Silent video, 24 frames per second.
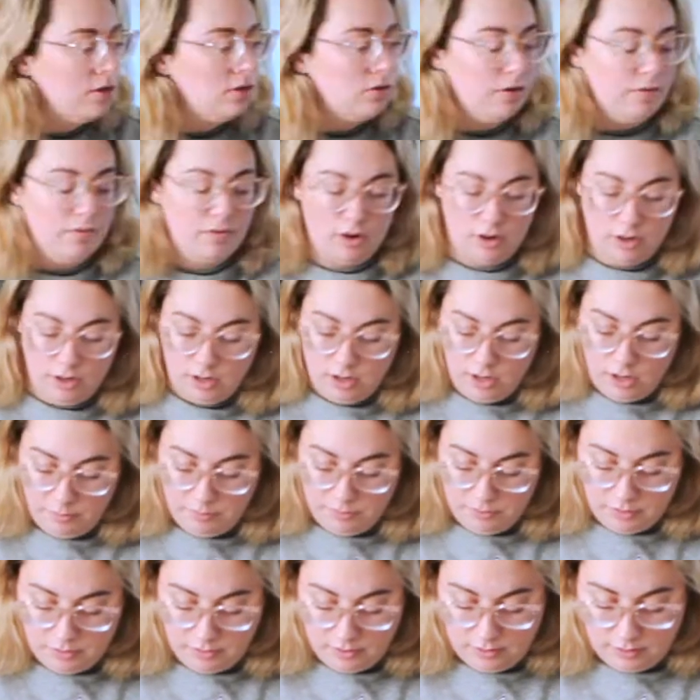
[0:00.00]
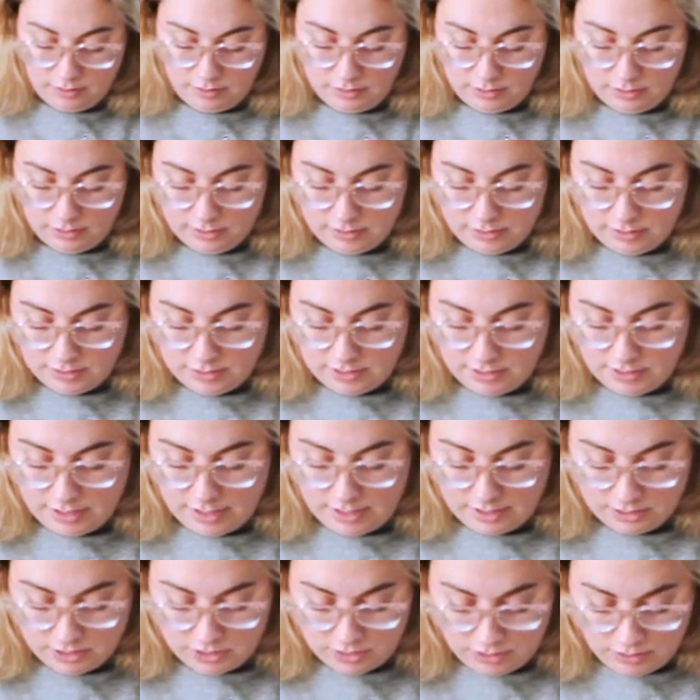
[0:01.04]
So I've got a couple of glitters here
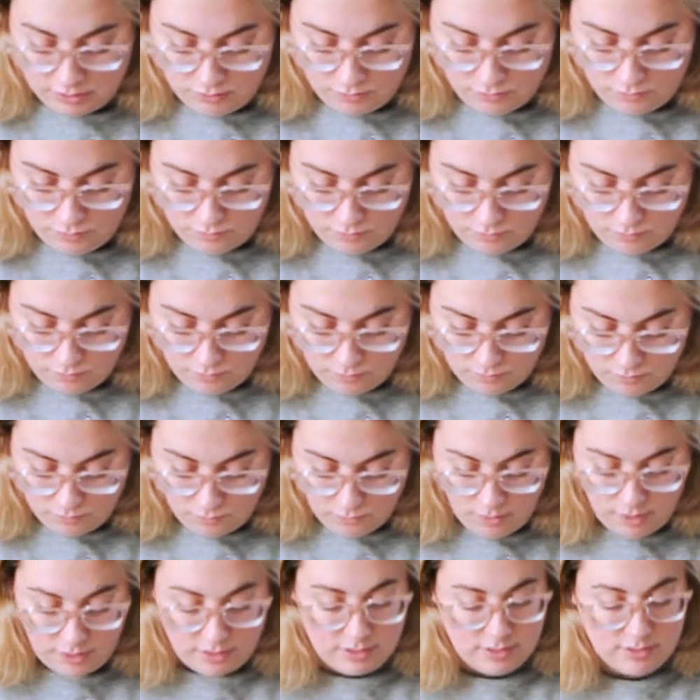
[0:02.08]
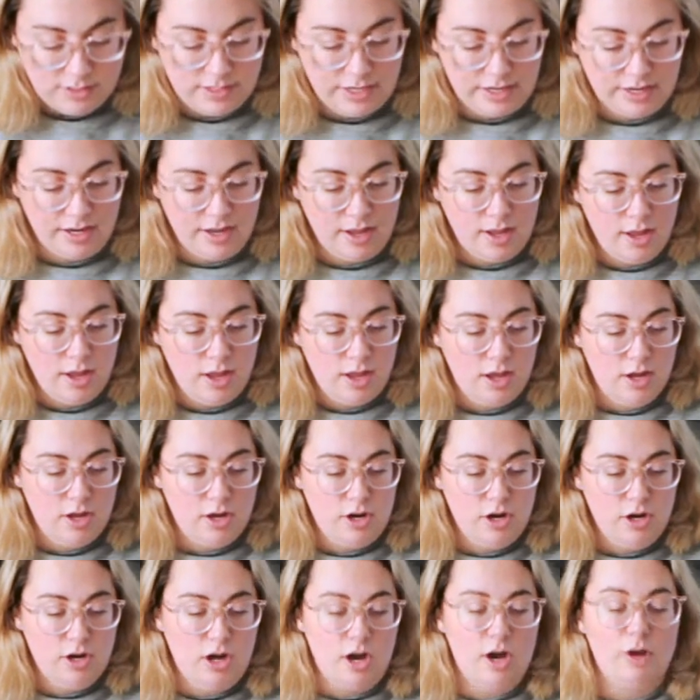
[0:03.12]
actually. One's like
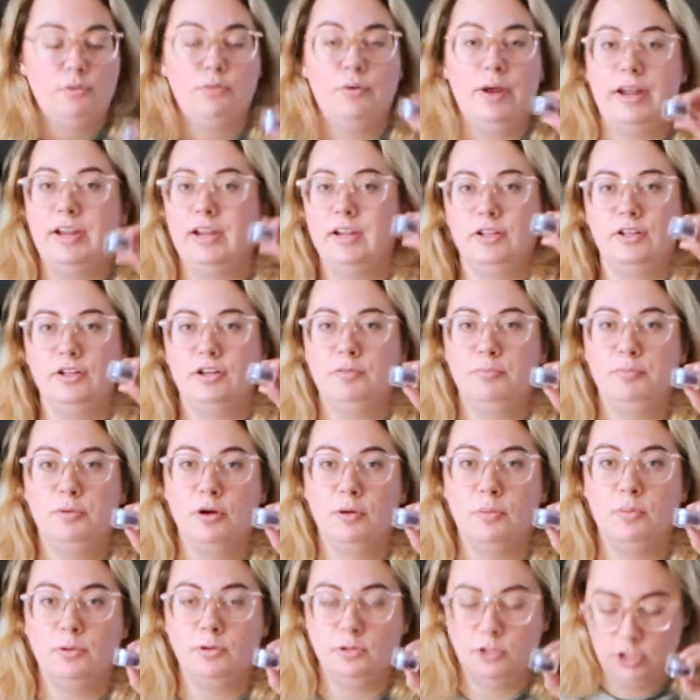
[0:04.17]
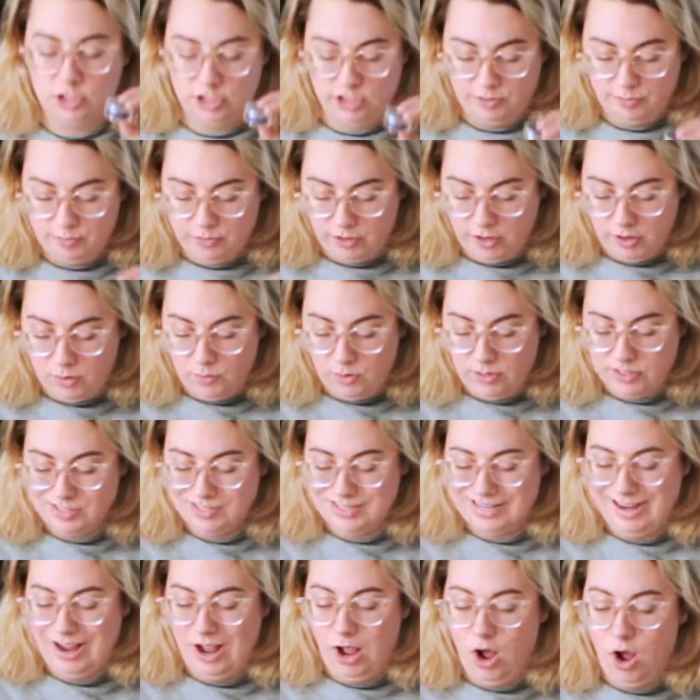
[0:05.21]
a regular purple shimmer and
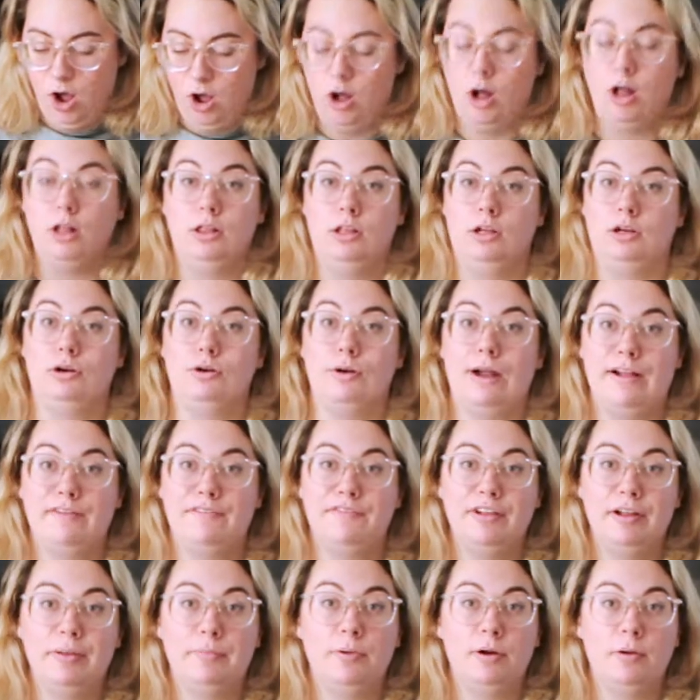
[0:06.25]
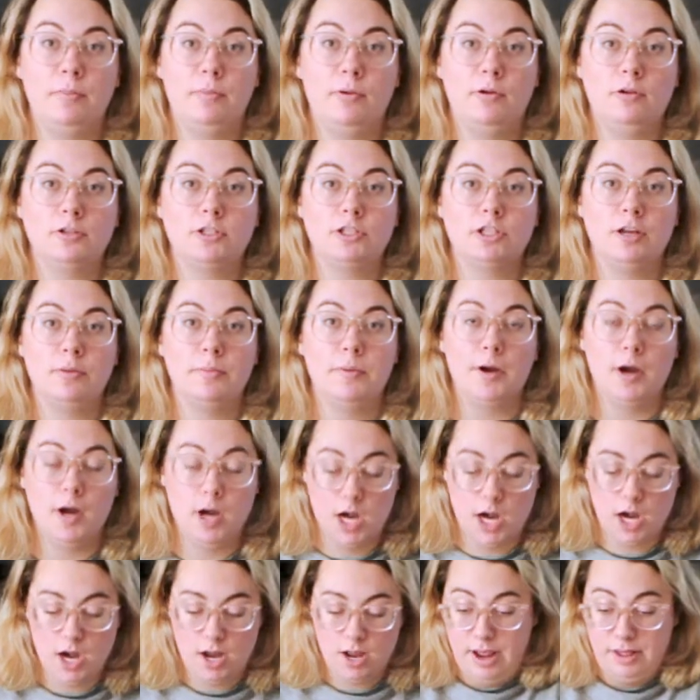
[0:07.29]
one's like a holographic purple
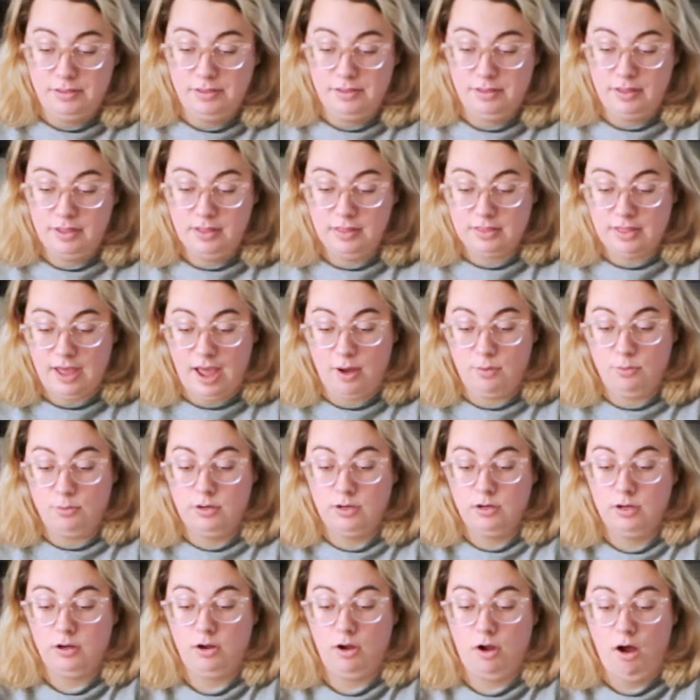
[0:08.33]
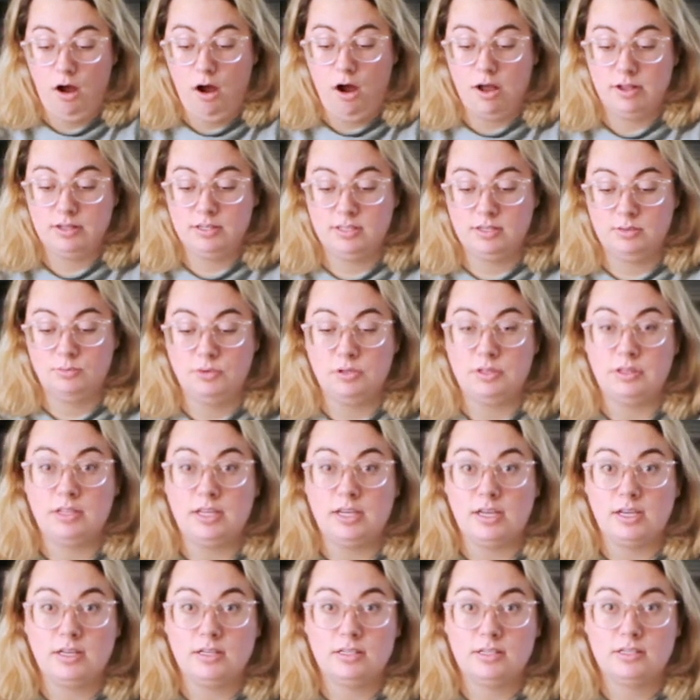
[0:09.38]
shimmer. I think that would look awesome with
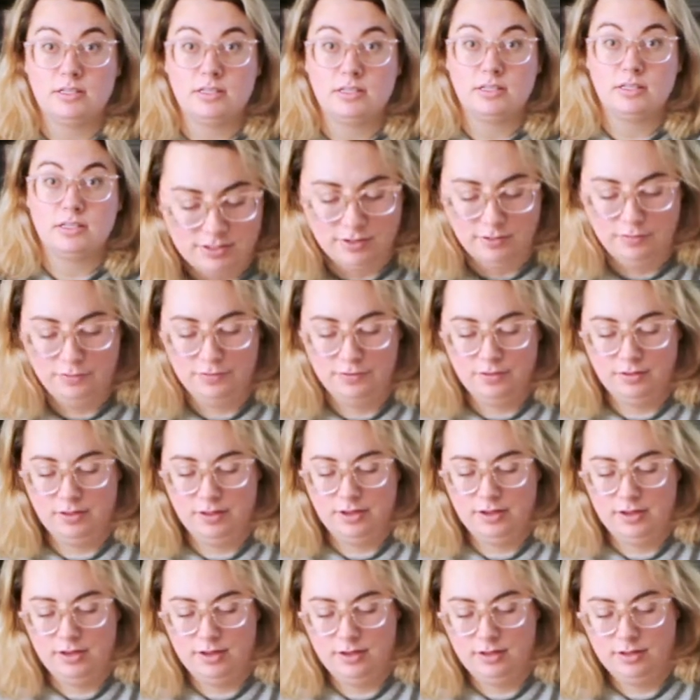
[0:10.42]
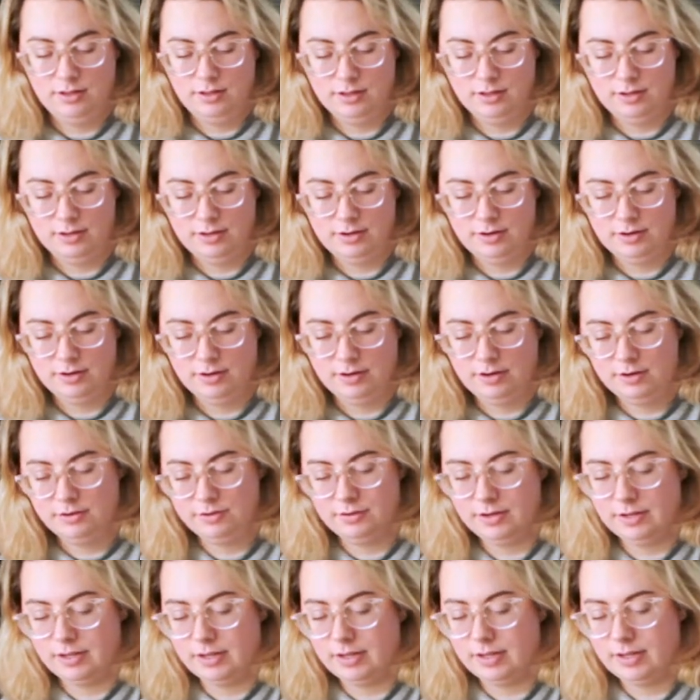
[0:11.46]
these. So for the glitter
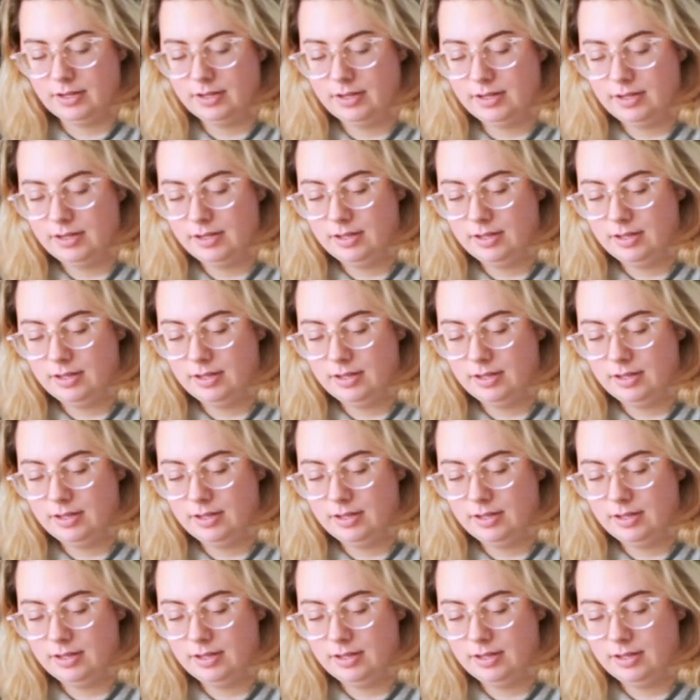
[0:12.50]
acrylic,